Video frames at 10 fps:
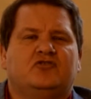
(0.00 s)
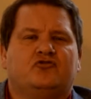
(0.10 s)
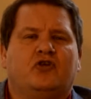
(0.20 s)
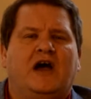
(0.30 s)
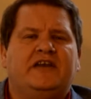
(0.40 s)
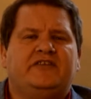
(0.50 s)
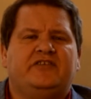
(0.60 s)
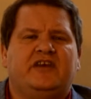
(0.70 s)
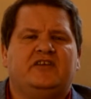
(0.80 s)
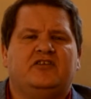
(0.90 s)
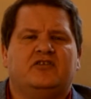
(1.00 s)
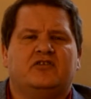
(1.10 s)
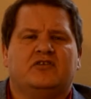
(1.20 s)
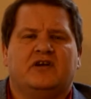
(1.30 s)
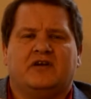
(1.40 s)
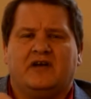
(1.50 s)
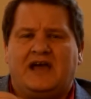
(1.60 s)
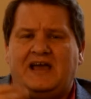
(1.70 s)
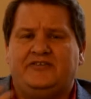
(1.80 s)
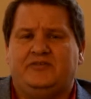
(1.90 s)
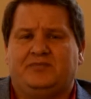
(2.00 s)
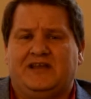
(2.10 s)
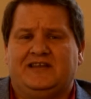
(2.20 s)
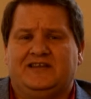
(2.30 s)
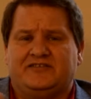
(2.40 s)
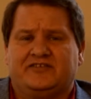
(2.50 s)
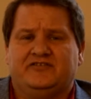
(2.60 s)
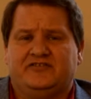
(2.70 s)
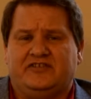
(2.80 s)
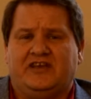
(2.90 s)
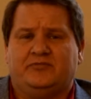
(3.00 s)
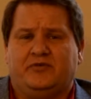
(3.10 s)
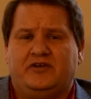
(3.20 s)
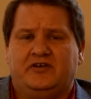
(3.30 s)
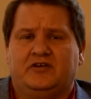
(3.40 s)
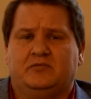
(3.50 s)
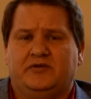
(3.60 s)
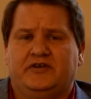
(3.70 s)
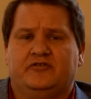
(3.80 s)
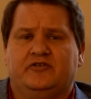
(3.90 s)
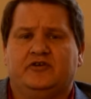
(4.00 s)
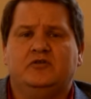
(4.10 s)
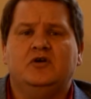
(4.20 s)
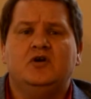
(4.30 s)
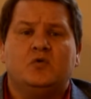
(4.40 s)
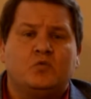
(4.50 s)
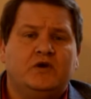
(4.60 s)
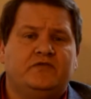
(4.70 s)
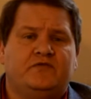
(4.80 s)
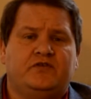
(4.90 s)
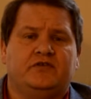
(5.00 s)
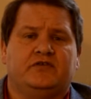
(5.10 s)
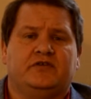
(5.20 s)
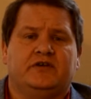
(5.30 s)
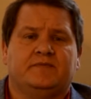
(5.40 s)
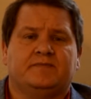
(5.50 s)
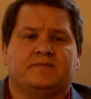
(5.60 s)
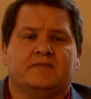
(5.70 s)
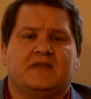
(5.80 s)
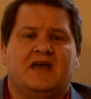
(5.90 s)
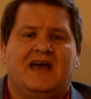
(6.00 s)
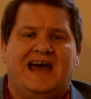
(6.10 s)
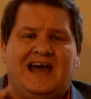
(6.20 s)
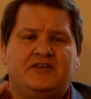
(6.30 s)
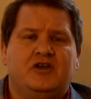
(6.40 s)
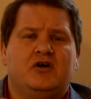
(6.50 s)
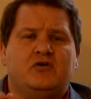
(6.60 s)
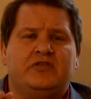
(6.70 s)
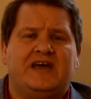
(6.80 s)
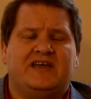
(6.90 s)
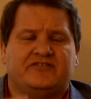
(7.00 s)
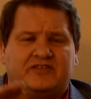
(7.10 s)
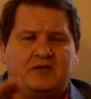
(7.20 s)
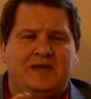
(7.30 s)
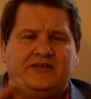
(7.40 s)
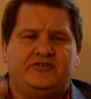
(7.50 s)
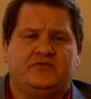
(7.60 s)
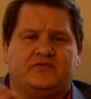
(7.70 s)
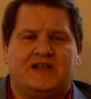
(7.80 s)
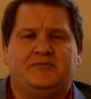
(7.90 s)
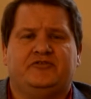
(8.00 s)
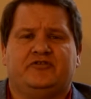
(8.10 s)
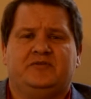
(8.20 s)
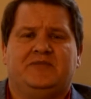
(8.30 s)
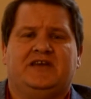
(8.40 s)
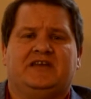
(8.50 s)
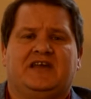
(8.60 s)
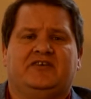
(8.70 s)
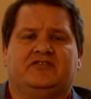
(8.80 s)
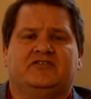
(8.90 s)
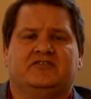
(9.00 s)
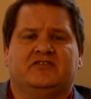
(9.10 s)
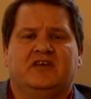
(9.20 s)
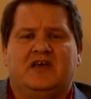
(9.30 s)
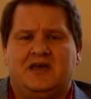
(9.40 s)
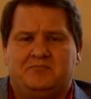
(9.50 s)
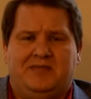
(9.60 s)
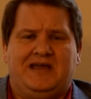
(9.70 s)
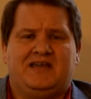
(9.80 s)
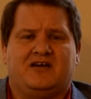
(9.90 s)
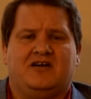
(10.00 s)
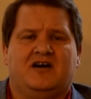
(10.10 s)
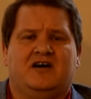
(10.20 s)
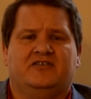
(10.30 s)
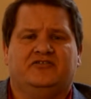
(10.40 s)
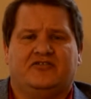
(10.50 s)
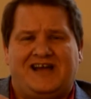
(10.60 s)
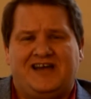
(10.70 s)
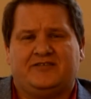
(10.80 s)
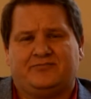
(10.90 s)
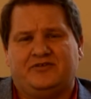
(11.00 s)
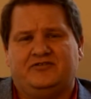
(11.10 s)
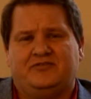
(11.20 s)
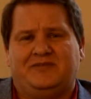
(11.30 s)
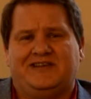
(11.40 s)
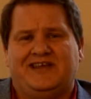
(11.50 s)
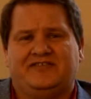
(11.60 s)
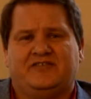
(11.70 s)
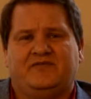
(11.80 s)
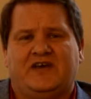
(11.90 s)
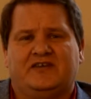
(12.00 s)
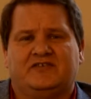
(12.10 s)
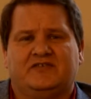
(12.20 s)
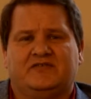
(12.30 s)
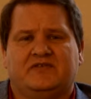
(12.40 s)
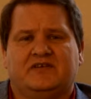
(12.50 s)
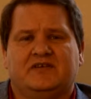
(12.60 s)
try to take your antiplatelets, such as aspirin and clopidogrel, with food. And know that some anti inflammatory medications may cause your aspirin to be less effective.